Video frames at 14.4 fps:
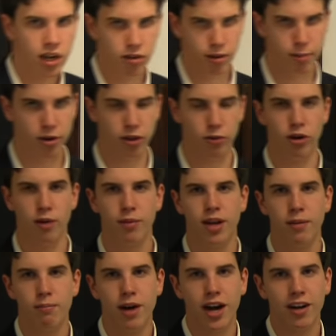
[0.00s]
Remember, the Roman
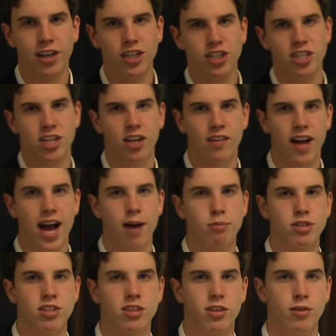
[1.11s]
Empire had just collapsed,